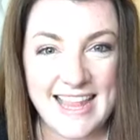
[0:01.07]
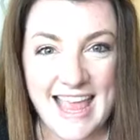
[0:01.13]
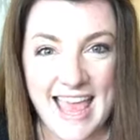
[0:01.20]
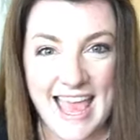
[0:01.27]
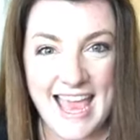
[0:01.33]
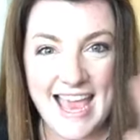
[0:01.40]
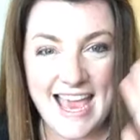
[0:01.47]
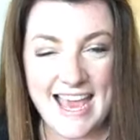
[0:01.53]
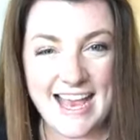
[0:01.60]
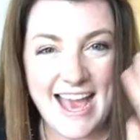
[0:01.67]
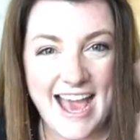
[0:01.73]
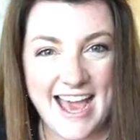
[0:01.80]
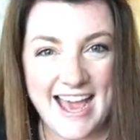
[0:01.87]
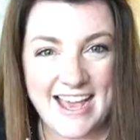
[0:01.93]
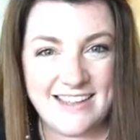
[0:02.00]
Hey
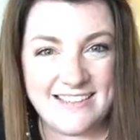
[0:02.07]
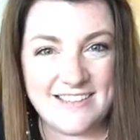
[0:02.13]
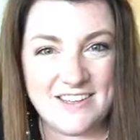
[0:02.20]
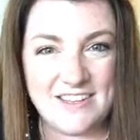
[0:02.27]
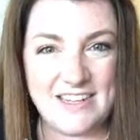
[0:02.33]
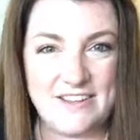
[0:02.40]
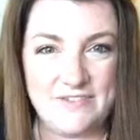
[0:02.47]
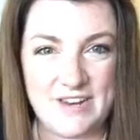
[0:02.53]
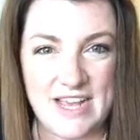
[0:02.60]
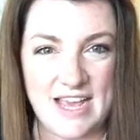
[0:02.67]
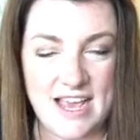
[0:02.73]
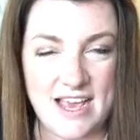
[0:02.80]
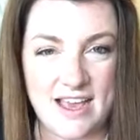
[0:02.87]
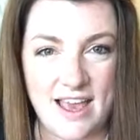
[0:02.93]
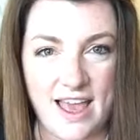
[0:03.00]
guys, good
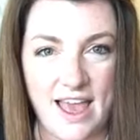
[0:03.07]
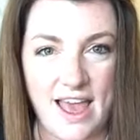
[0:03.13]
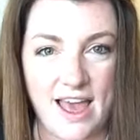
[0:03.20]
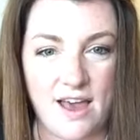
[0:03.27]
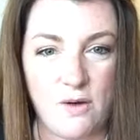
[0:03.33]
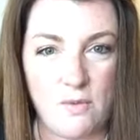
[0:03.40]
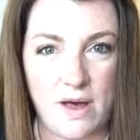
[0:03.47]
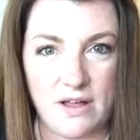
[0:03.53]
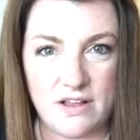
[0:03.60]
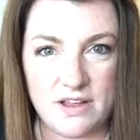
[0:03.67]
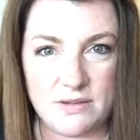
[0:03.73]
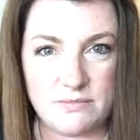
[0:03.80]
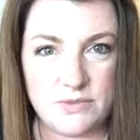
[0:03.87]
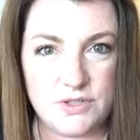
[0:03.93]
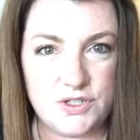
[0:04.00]
evening.
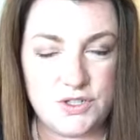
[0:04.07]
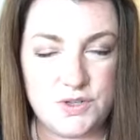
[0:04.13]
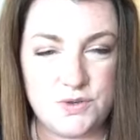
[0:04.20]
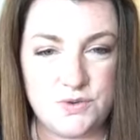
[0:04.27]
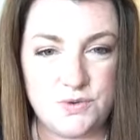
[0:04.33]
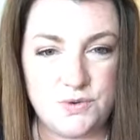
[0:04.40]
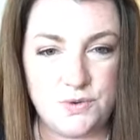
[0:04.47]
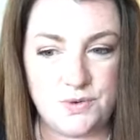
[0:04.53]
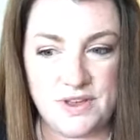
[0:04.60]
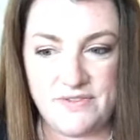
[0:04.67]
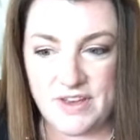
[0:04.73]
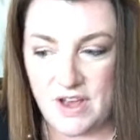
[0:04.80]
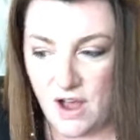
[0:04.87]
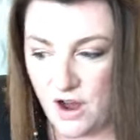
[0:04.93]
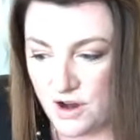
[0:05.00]
Welcome to
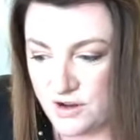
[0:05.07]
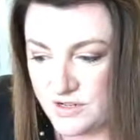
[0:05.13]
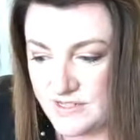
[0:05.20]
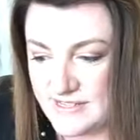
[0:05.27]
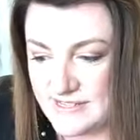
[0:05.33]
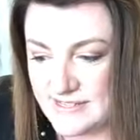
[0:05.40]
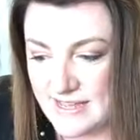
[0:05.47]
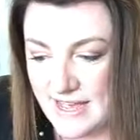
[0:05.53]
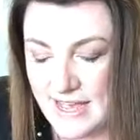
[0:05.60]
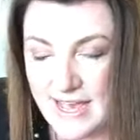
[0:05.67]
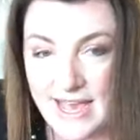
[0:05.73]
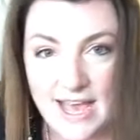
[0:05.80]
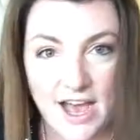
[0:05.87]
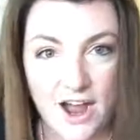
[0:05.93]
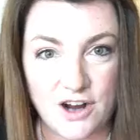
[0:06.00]
Grieving Hearts,
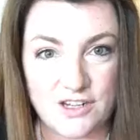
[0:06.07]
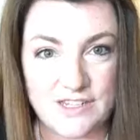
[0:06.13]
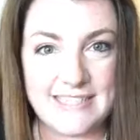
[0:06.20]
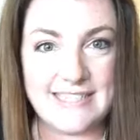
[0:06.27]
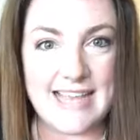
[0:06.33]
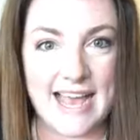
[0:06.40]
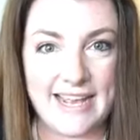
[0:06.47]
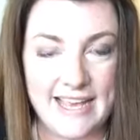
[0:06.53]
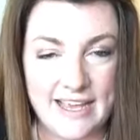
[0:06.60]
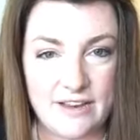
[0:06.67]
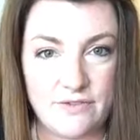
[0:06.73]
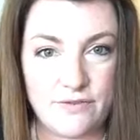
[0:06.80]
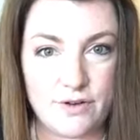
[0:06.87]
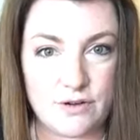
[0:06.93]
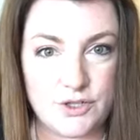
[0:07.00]
our
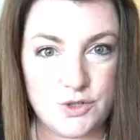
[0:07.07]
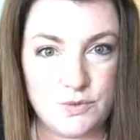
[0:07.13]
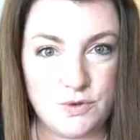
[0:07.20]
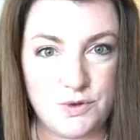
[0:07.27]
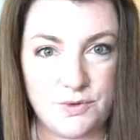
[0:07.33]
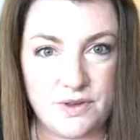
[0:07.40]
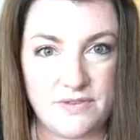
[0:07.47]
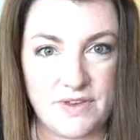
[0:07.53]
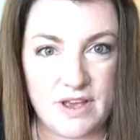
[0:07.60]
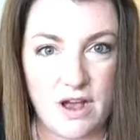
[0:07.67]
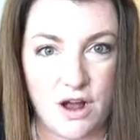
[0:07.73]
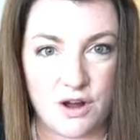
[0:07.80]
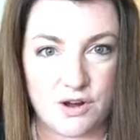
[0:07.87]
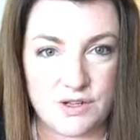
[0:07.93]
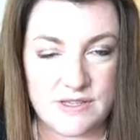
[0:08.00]
second virtual Grieving
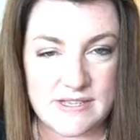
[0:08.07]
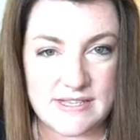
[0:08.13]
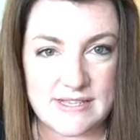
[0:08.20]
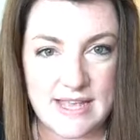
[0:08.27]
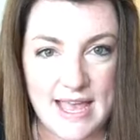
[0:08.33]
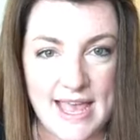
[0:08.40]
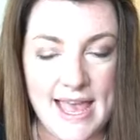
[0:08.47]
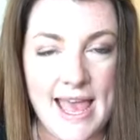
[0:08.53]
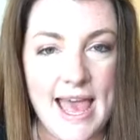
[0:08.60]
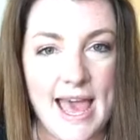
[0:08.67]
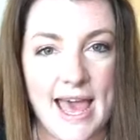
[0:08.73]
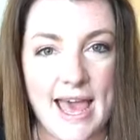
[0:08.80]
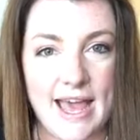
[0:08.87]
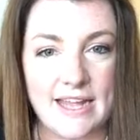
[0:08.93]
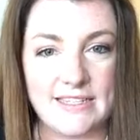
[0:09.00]
Hearts,
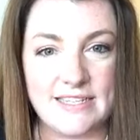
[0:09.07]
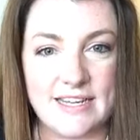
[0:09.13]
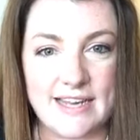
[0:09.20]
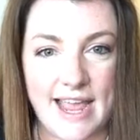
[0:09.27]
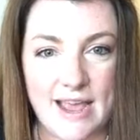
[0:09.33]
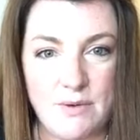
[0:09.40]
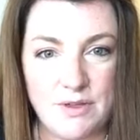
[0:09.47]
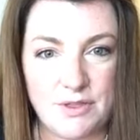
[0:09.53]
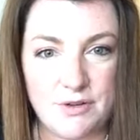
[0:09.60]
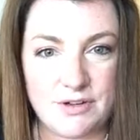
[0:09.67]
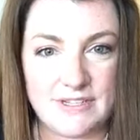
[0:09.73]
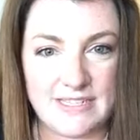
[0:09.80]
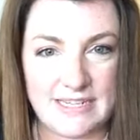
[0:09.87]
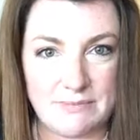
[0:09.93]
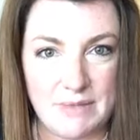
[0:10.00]
tonight with
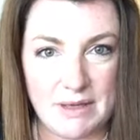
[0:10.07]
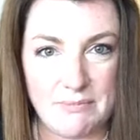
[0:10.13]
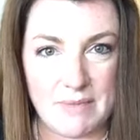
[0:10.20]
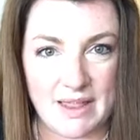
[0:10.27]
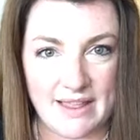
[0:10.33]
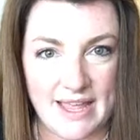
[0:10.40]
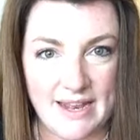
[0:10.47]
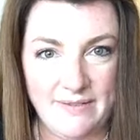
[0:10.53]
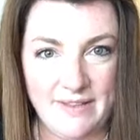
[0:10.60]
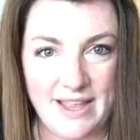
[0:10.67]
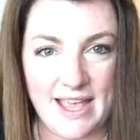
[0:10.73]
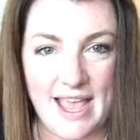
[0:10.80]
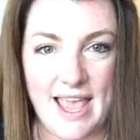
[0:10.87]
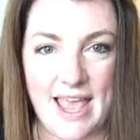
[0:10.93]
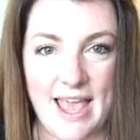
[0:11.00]
Christy Mcmillan.
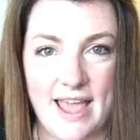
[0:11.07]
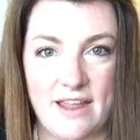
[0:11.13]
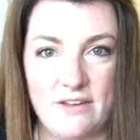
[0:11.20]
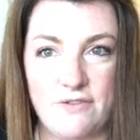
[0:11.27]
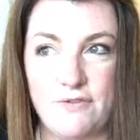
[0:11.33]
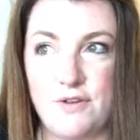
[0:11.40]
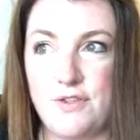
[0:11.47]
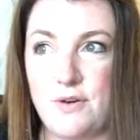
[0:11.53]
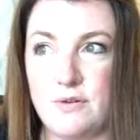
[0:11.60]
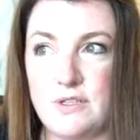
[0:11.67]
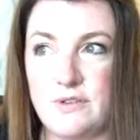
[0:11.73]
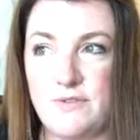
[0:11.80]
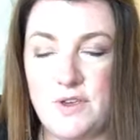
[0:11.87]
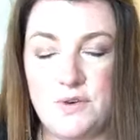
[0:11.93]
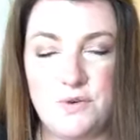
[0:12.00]
And for those
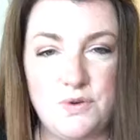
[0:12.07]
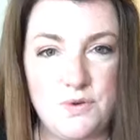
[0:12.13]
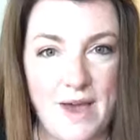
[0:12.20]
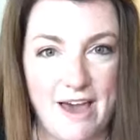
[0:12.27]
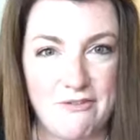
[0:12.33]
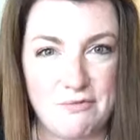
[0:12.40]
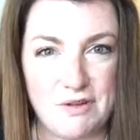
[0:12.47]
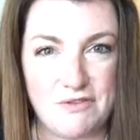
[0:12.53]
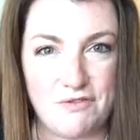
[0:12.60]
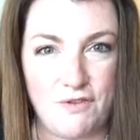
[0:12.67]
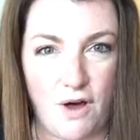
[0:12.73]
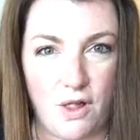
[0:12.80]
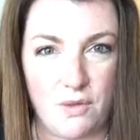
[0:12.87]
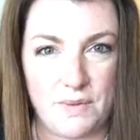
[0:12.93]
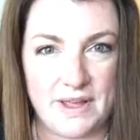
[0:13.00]
of you who have been
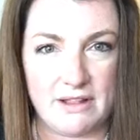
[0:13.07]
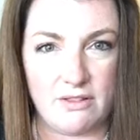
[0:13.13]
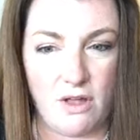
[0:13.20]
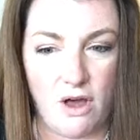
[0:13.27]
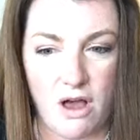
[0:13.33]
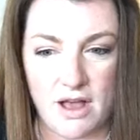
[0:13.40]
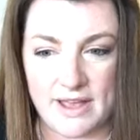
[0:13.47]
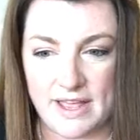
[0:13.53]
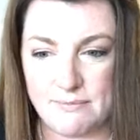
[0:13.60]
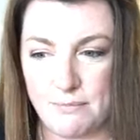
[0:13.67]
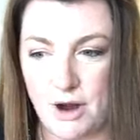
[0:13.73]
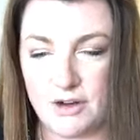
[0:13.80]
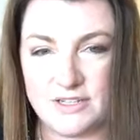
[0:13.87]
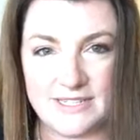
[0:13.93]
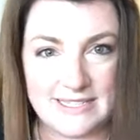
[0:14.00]
following along and
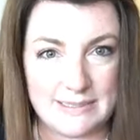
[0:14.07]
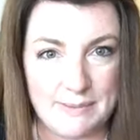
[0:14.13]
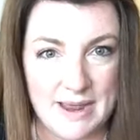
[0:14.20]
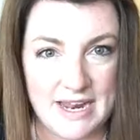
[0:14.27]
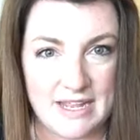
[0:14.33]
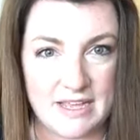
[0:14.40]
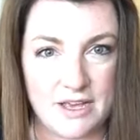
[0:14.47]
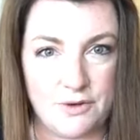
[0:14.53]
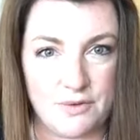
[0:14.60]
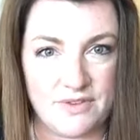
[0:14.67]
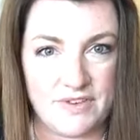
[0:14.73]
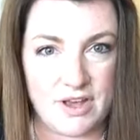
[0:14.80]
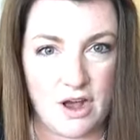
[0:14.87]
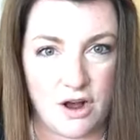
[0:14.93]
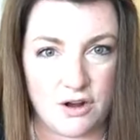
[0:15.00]
participating in
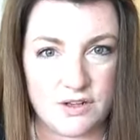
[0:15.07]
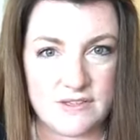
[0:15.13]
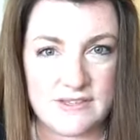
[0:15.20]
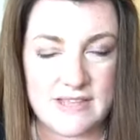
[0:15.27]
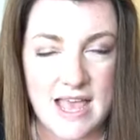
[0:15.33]
Grieving Hearts,